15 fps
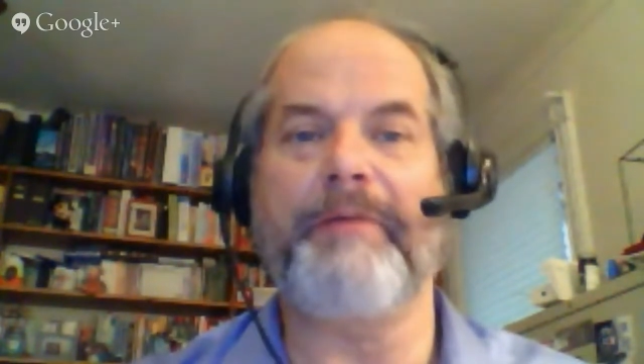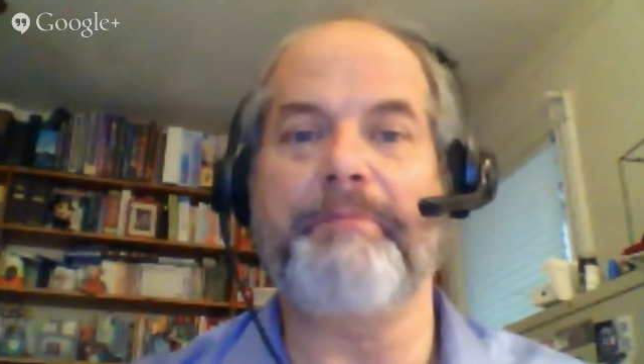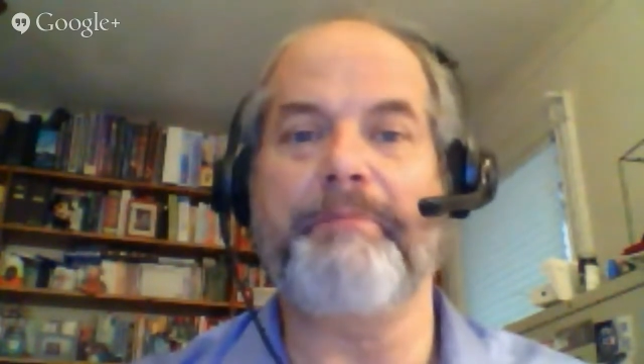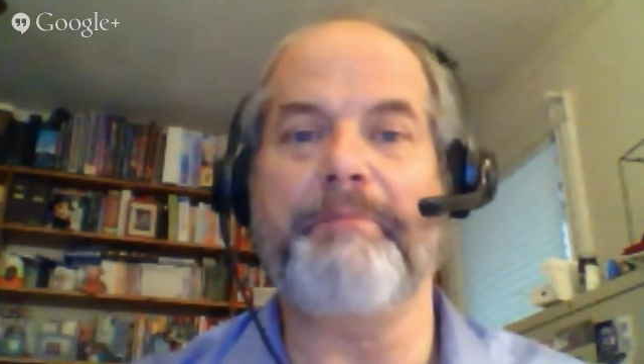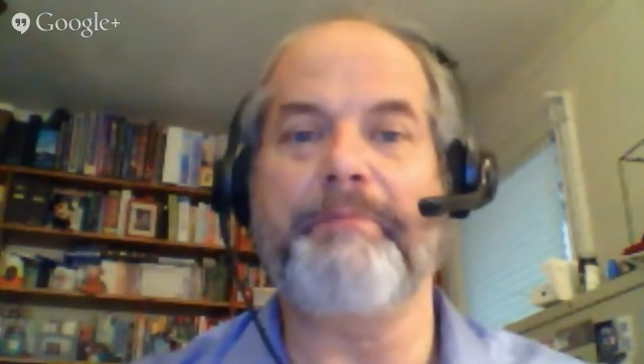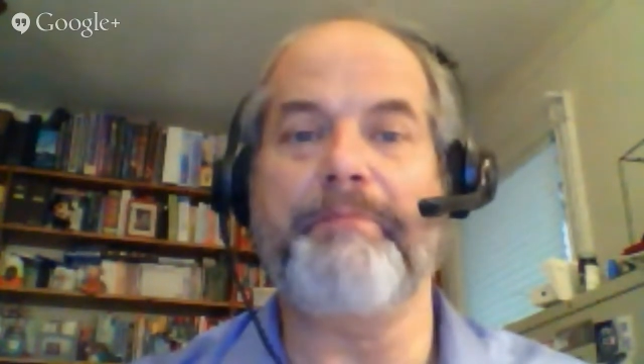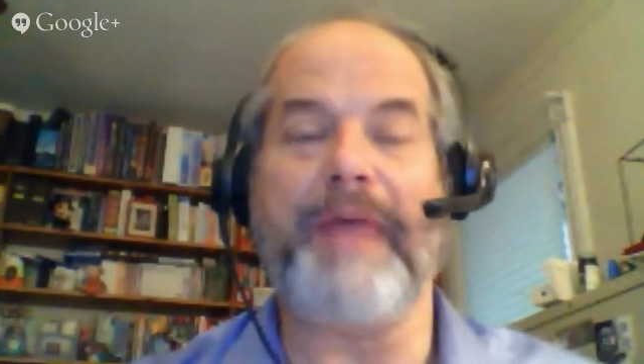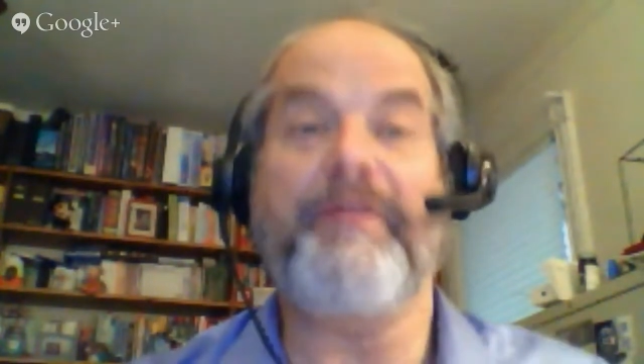
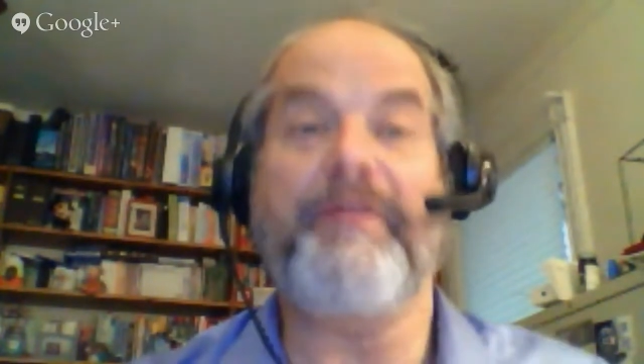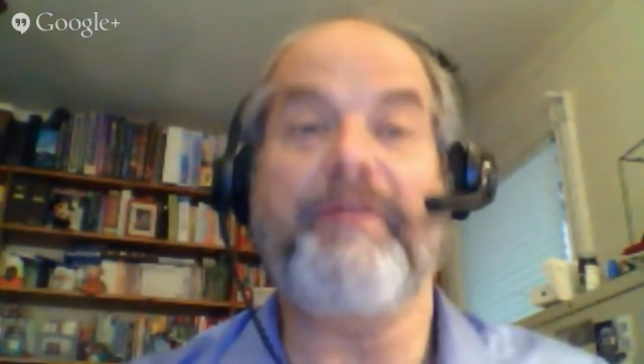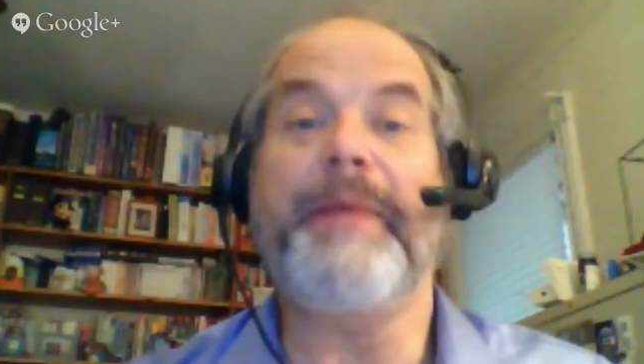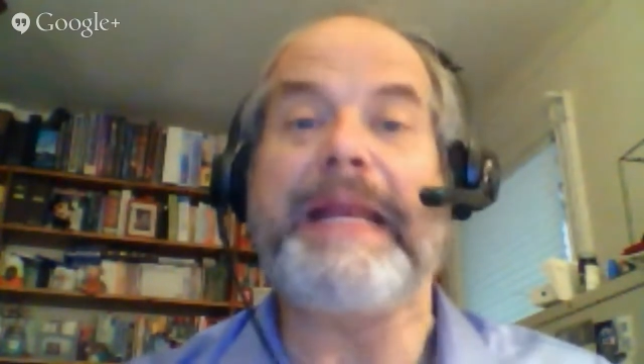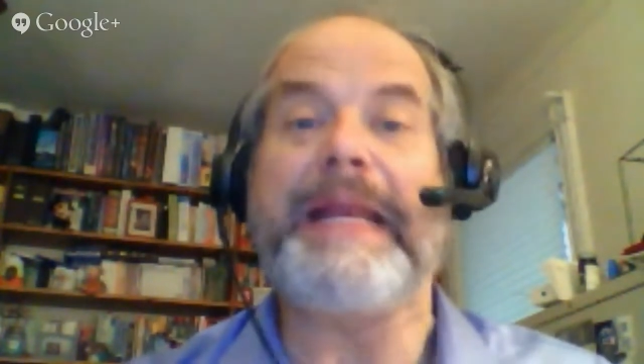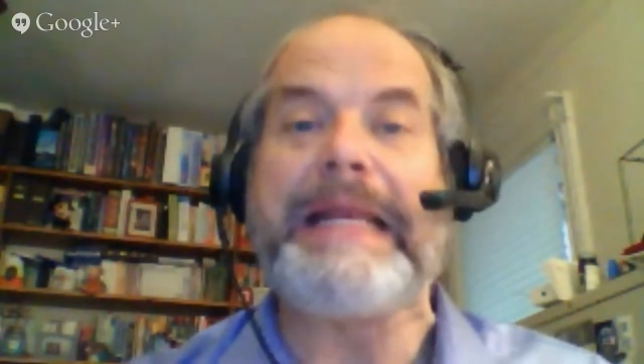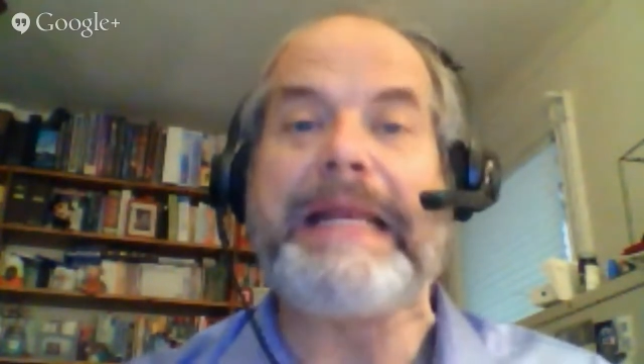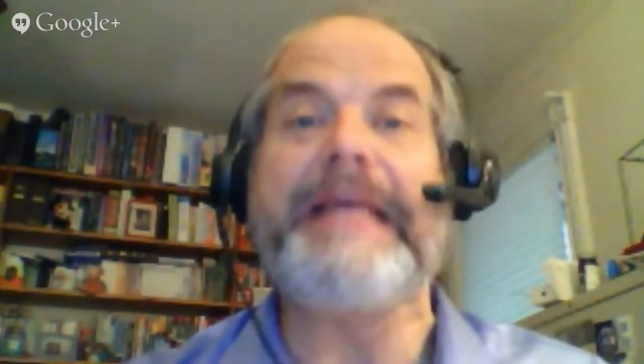everybody
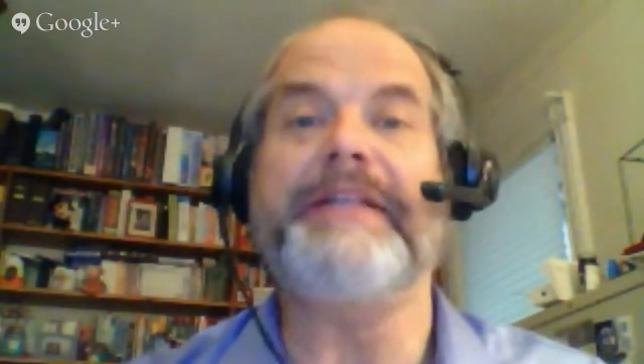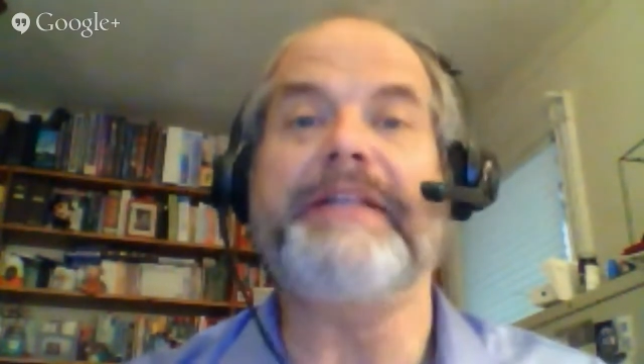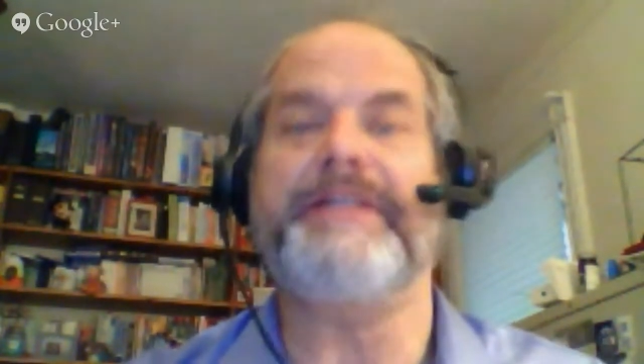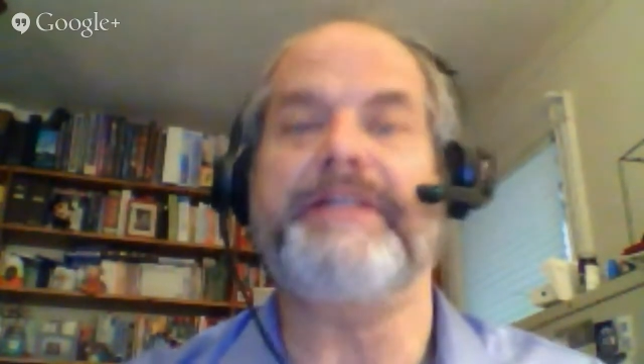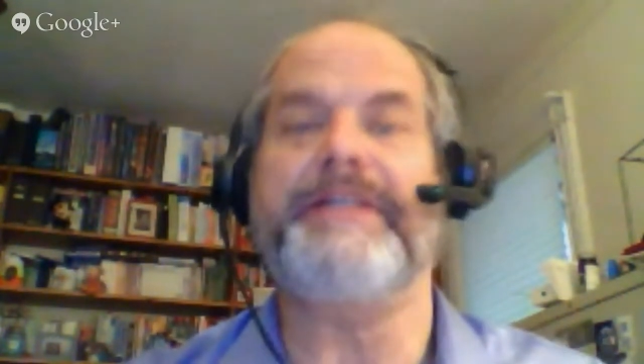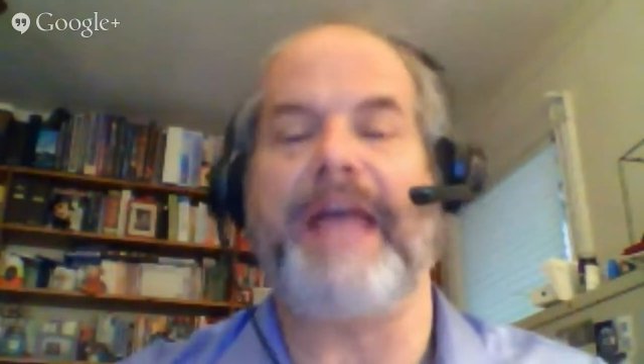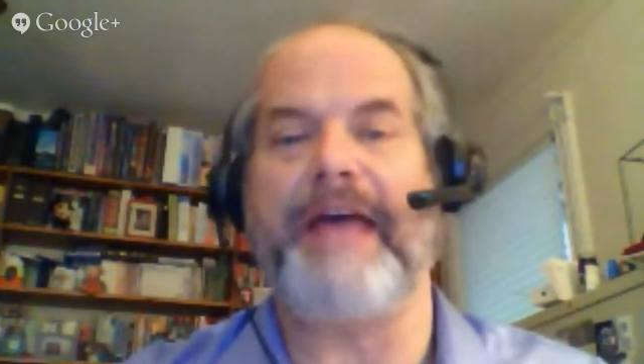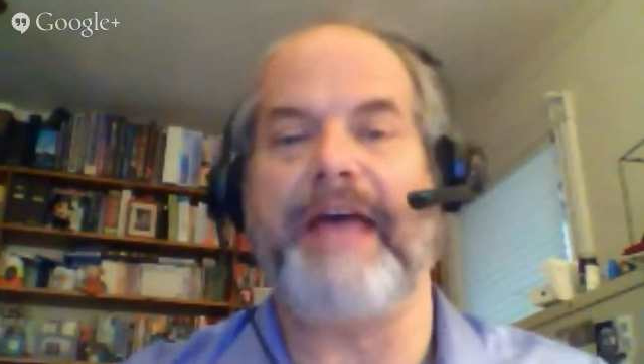needs to
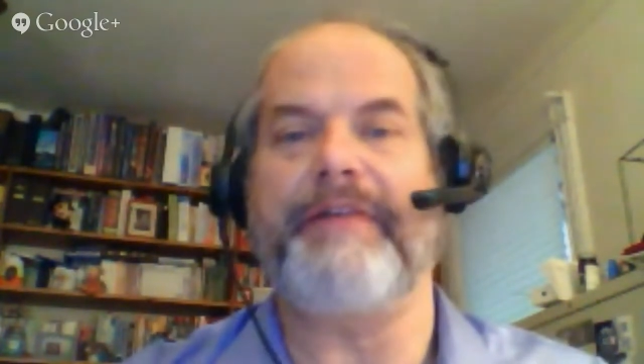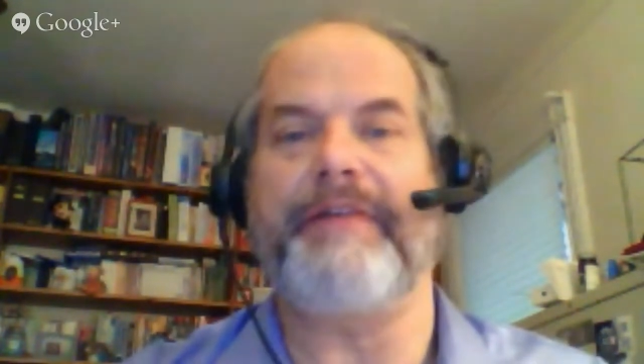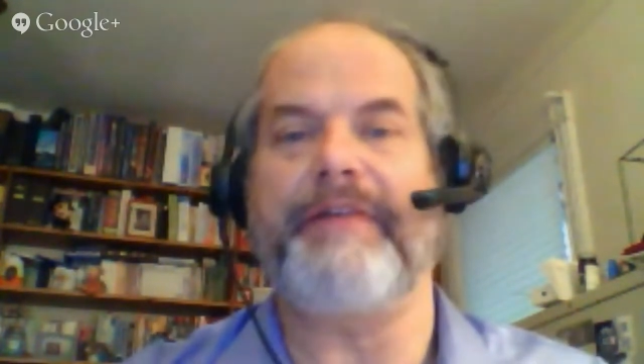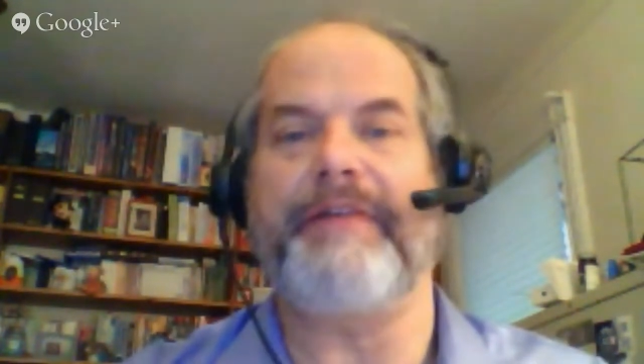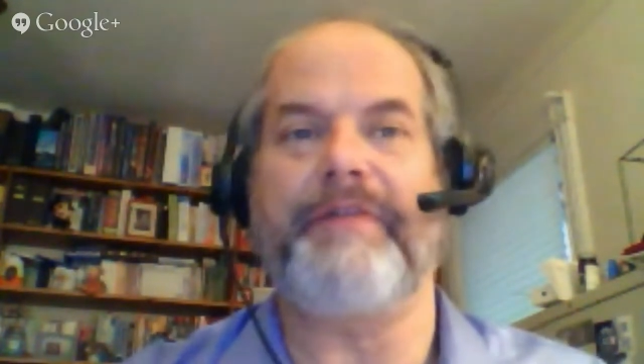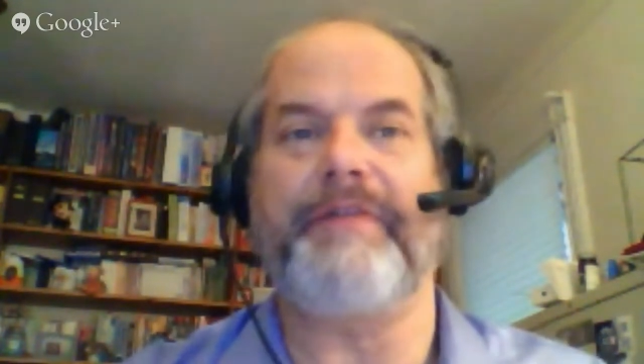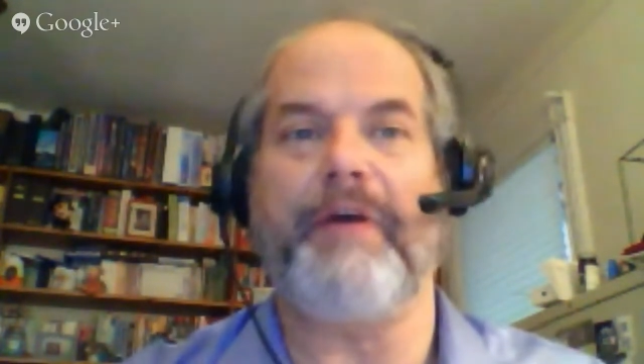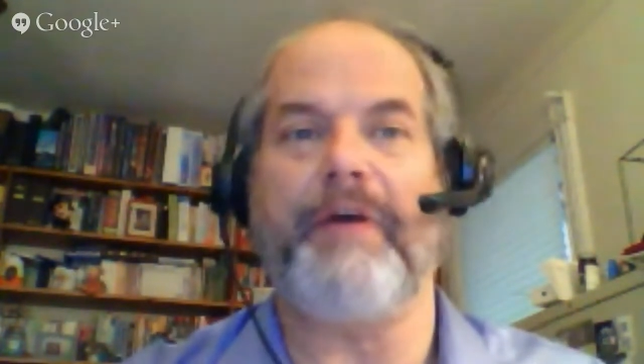have
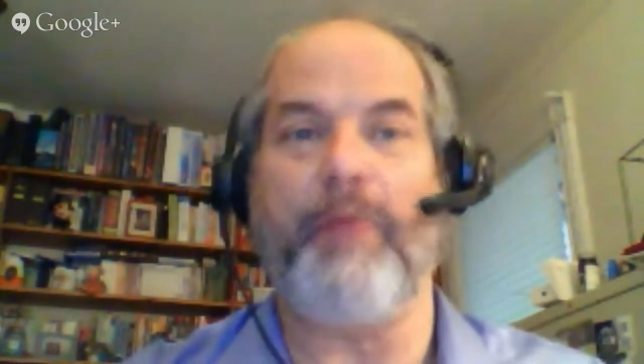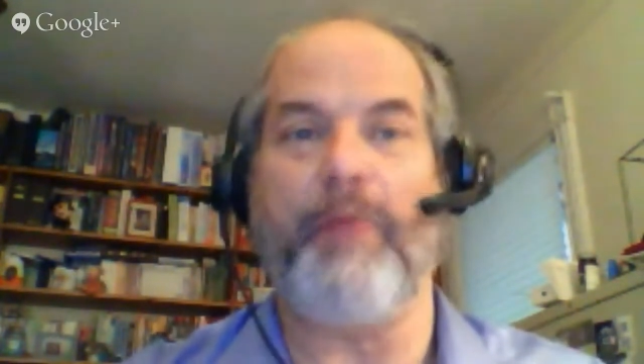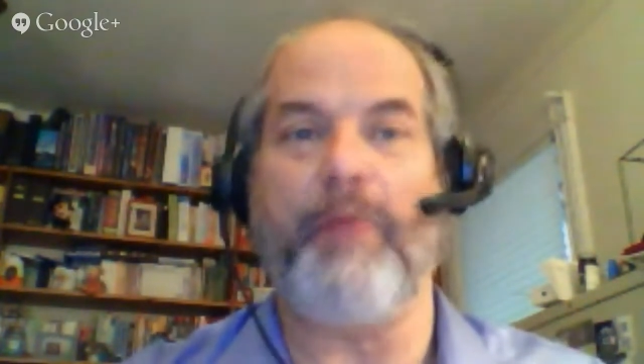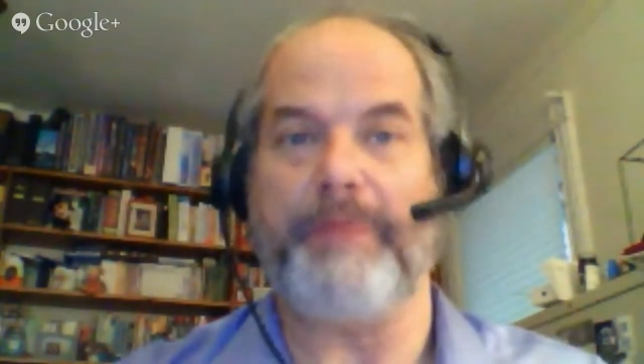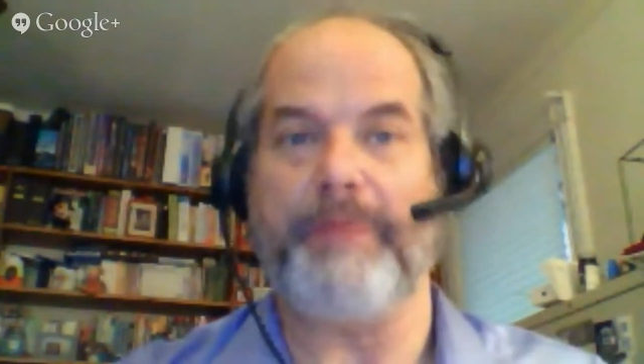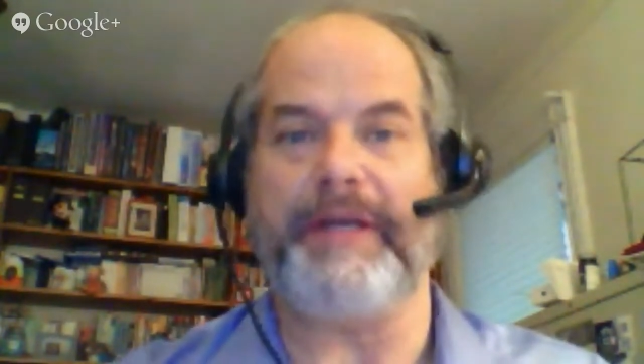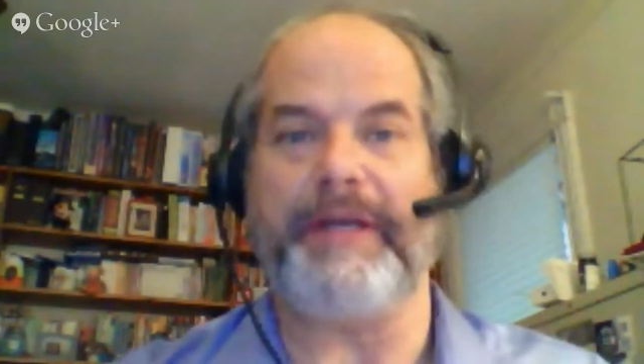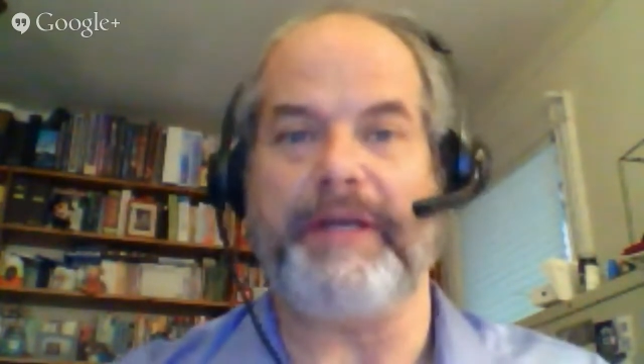a
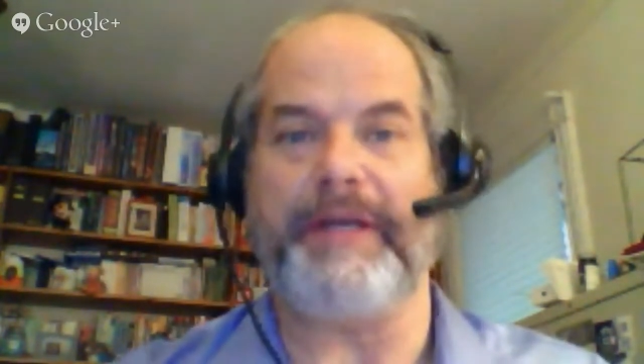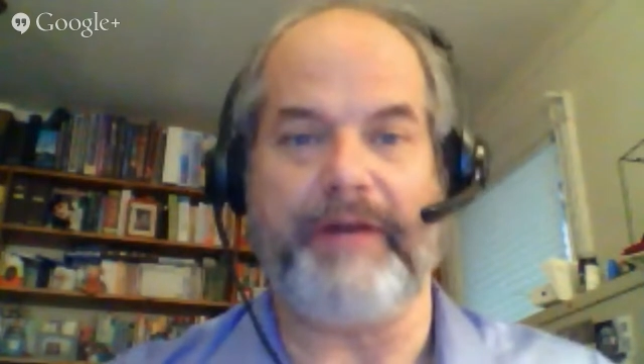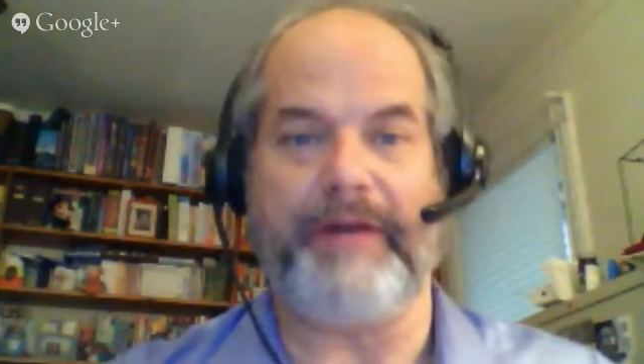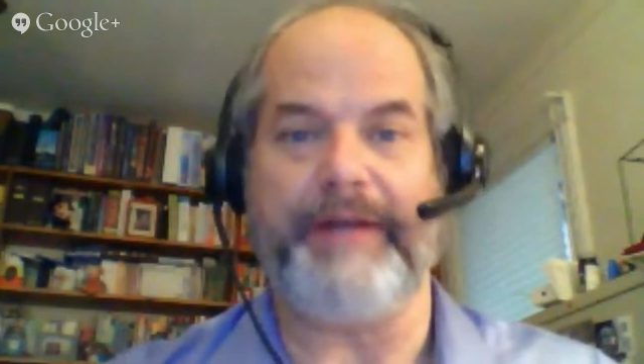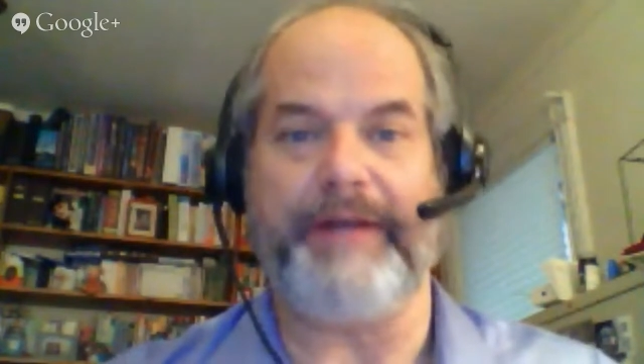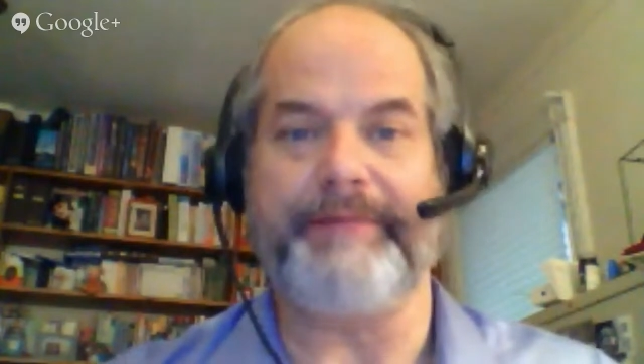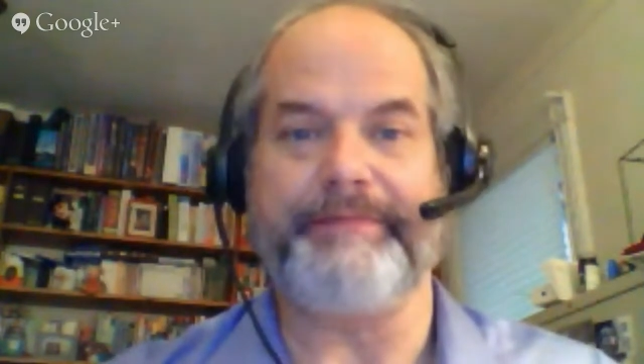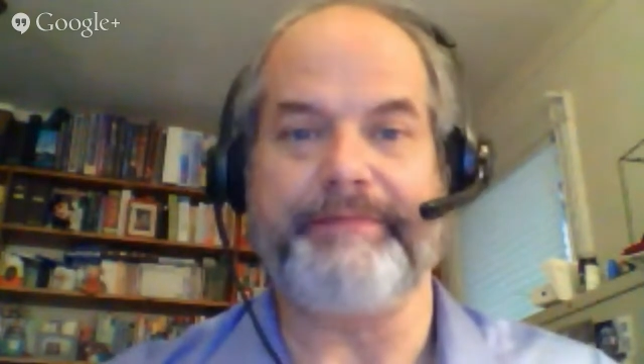website, right?